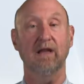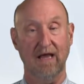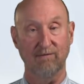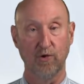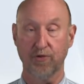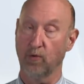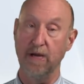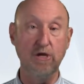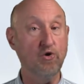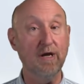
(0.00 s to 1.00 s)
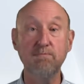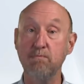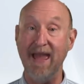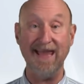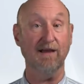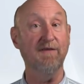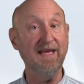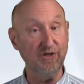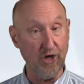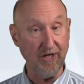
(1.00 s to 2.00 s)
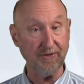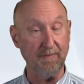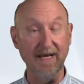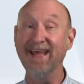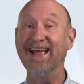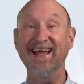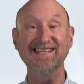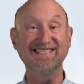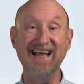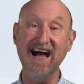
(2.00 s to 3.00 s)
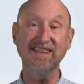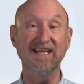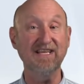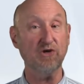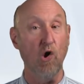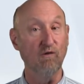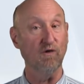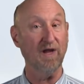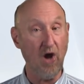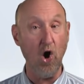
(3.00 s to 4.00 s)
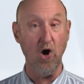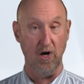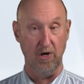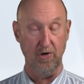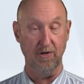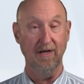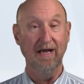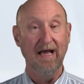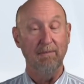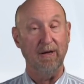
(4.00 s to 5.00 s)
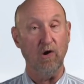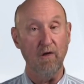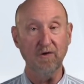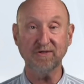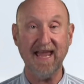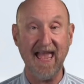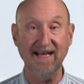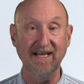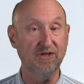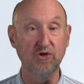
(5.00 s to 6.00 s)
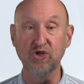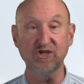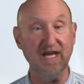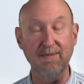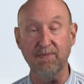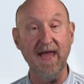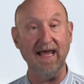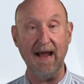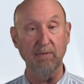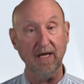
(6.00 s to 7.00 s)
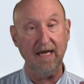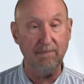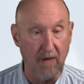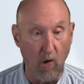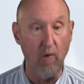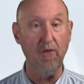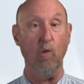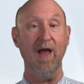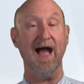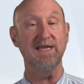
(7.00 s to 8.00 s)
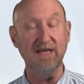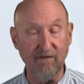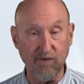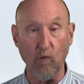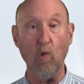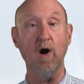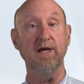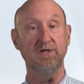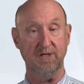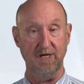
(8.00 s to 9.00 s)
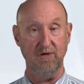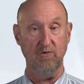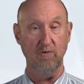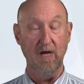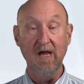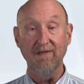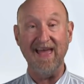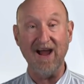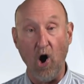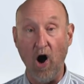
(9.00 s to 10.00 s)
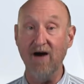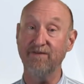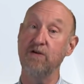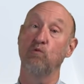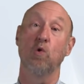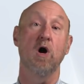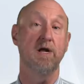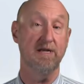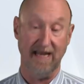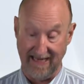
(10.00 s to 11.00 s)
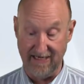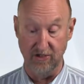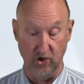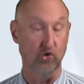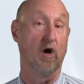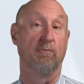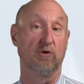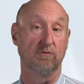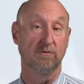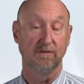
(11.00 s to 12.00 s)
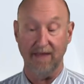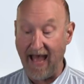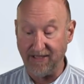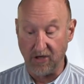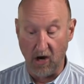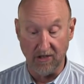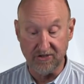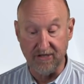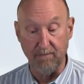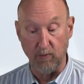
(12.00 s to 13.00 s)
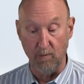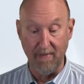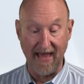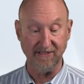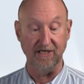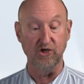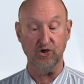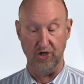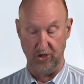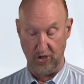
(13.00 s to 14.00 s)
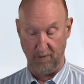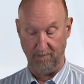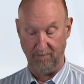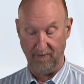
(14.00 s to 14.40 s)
level 3, you can make the adjustment. And it's not that it's overly hard. But all those candidates who just keep thinking, I'm going to keep going the way I did for 1 and 2, they often run into trouble. That's our simple message to you.